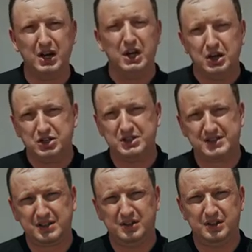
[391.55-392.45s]
and with the
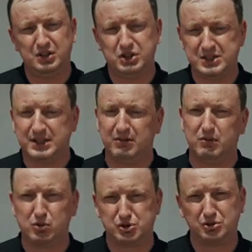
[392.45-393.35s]
installation of an
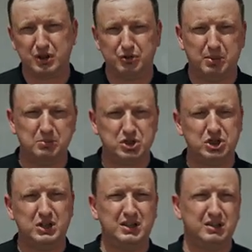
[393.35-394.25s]
air purification
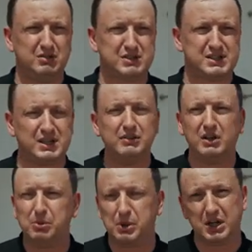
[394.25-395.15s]
system, was around
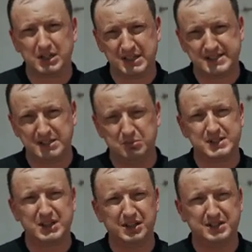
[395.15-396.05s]
700,000
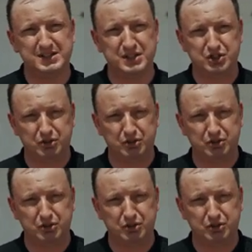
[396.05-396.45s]
dirhams.